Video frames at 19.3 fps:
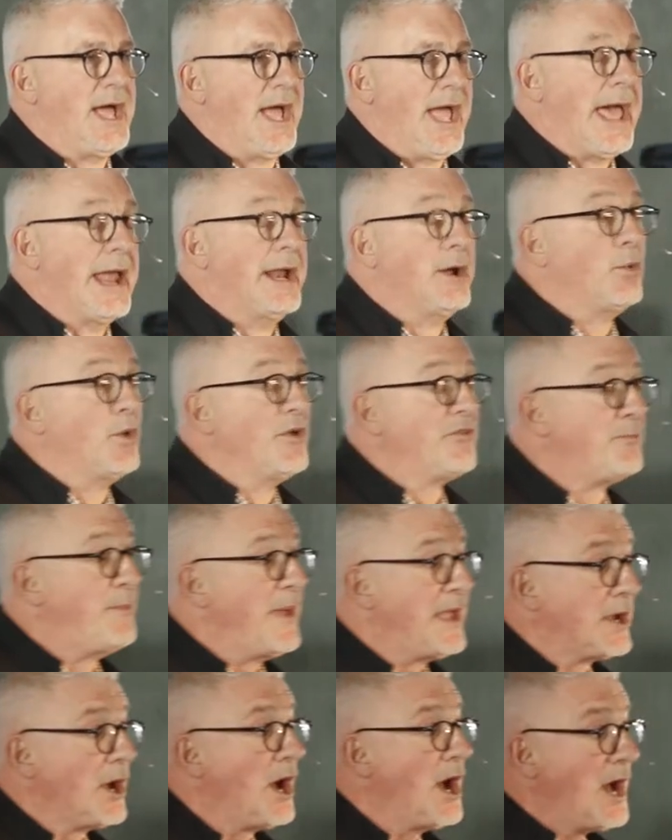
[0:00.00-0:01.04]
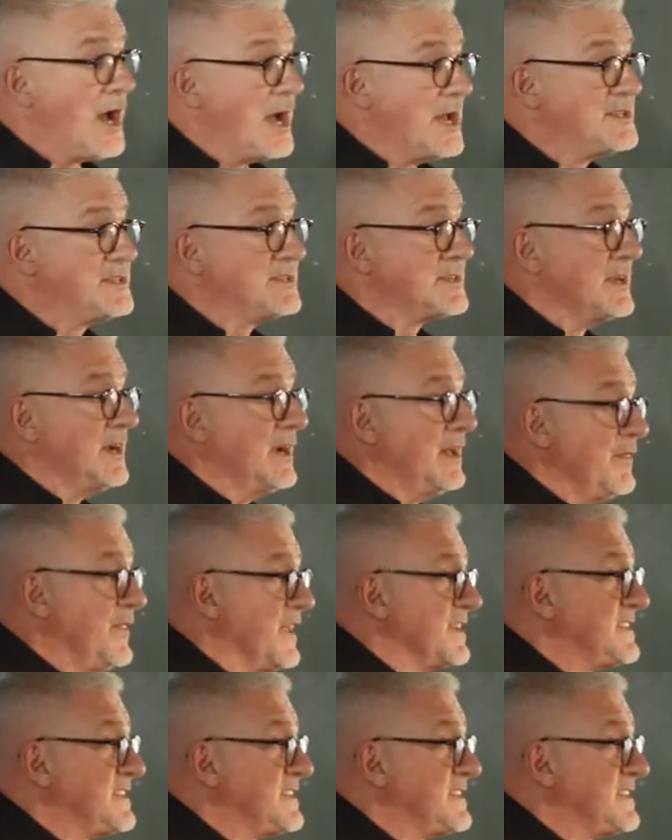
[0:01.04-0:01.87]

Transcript: And it was because the